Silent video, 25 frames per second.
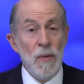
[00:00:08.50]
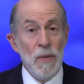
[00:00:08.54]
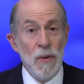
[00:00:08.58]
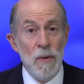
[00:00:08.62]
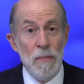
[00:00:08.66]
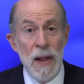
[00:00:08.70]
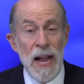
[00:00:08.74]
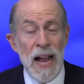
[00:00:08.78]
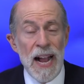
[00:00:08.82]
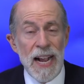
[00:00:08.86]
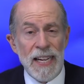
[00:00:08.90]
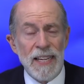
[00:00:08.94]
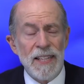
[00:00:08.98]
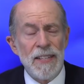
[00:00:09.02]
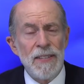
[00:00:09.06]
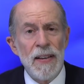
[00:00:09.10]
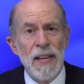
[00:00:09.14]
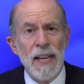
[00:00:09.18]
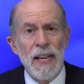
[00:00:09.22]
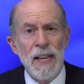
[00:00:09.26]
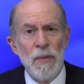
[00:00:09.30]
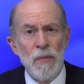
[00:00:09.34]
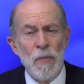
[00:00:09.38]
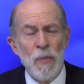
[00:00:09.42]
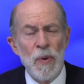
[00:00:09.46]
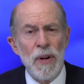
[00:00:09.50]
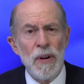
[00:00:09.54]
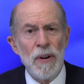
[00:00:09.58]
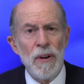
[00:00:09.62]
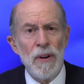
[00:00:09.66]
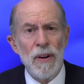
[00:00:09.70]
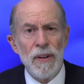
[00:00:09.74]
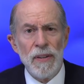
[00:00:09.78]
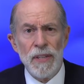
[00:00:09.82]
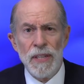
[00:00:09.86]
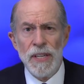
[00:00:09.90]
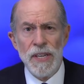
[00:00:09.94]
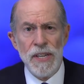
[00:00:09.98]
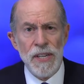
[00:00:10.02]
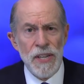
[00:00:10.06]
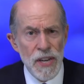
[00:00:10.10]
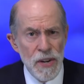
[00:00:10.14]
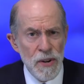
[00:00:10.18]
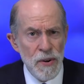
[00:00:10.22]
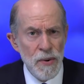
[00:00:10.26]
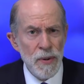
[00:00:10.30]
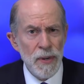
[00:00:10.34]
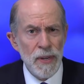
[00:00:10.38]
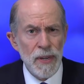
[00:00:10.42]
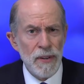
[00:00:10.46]
We're back, and we are
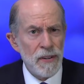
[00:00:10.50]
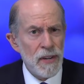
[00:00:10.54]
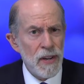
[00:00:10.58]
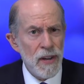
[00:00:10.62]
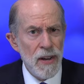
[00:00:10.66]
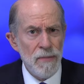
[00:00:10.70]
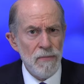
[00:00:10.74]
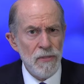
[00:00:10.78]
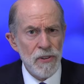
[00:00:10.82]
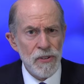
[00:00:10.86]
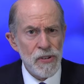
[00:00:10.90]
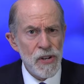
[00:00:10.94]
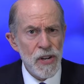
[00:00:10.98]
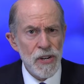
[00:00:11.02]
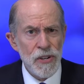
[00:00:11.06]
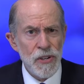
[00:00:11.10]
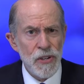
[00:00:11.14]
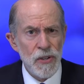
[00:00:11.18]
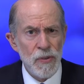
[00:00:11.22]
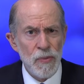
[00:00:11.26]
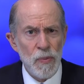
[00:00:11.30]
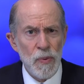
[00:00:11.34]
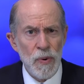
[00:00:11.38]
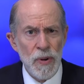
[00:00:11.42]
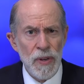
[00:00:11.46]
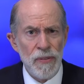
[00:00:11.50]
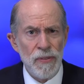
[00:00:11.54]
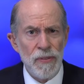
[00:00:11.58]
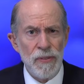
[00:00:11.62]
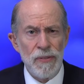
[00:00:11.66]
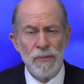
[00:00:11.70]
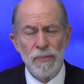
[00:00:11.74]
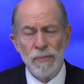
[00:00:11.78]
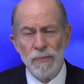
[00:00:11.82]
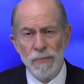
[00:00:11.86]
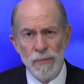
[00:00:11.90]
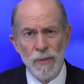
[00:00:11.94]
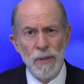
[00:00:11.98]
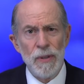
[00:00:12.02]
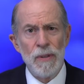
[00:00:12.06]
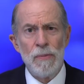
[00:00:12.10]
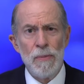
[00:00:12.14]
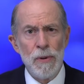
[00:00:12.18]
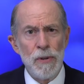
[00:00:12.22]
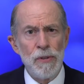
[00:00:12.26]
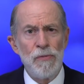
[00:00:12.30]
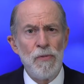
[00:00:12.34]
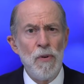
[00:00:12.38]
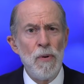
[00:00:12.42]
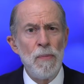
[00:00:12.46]
continuing a conversation with one of
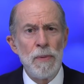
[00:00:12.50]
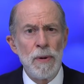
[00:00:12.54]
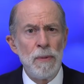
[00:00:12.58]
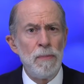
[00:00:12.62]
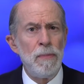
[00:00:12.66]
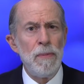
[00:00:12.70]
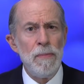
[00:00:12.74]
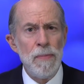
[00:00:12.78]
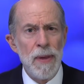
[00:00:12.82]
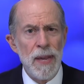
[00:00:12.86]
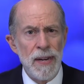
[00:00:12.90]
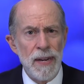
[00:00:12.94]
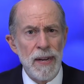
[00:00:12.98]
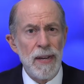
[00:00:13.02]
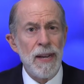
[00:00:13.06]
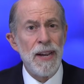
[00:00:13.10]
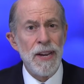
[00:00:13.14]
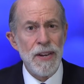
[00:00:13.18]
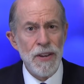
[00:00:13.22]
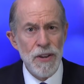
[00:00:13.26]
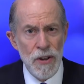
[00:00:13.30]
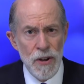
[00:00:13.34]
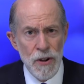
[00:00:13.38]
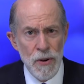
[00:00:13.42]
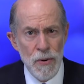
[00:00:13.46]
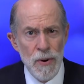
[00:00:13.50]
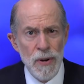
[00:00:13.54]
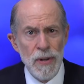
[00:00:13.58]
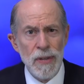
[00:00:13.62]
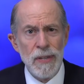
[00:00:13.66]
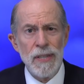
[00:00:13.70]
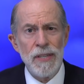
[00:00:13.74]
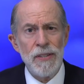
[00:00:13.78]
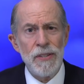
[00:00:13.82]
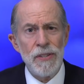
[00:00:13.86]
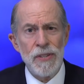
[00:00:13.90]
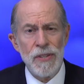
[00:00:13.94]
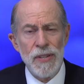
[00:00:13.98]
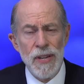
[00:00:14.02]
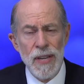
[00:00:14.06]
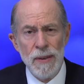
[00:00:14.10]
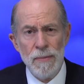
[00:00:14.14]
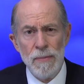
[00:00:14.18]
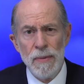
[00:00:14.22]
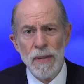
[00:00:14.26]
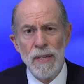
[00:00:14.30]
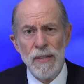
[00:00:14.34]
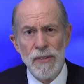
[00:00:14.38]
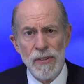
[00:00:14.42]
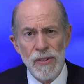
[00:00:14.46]
the most formidable men I know. His
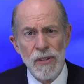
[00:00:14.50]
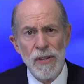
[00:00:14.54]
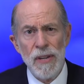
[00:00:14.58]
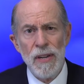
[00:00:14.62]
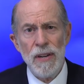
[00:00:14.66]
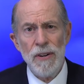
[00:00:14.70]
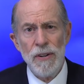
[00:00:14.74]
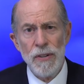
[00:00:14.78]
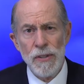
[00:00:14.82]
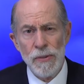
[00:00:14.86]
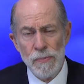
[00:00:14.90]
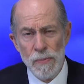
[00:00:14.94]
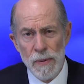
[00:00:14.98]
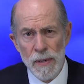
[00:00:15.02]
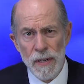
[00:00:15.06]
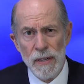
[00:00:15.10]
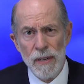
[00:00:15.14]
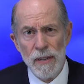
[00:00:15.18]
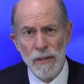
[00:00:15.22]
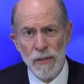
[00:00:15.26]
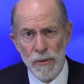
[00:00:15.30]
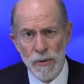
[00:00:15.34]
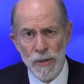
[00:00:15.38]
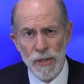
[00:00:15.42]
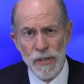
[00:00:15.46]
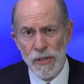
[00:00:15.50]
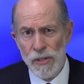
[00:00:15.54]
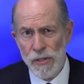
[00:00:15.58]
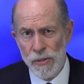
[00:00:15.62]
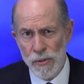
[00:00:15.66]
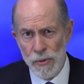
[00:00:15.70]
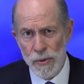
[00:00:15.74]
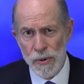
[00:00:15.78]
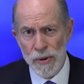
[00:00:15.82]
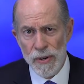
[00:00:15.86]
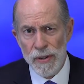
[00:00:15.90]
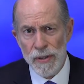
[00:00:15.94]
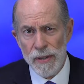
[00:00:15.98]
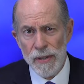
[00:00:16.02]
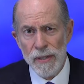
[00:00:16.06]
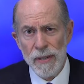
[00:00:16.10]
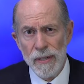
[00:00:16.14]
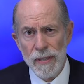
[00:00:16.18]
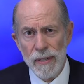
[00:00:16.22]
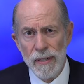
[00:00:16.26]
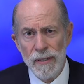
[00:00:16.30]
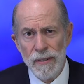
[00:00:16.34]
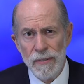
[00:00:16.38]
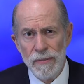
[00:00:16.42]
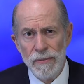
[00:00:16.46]
name is Congressman Chris Stewart
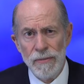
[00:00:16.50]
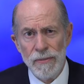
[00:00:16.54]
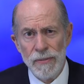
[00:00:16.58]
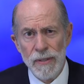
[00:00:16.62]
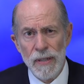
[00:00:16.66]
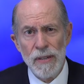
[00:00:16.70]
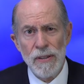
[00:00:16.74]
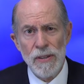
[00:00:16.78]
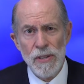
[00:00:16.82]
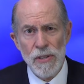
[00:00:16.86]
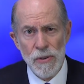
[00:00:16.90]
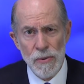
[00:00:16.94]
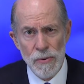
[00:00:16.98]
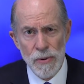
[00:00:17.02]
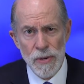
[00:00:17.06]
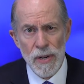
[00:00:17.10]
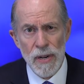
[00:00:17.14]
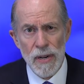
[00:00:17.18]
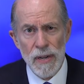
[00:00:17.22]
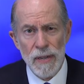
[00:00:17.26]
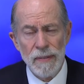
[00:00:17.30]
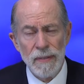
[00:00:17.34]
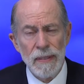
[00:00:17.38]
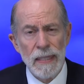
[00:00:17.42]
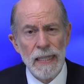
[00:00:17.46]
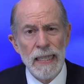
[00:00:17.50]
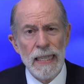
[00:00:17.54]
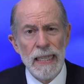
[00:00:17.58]
of Utah.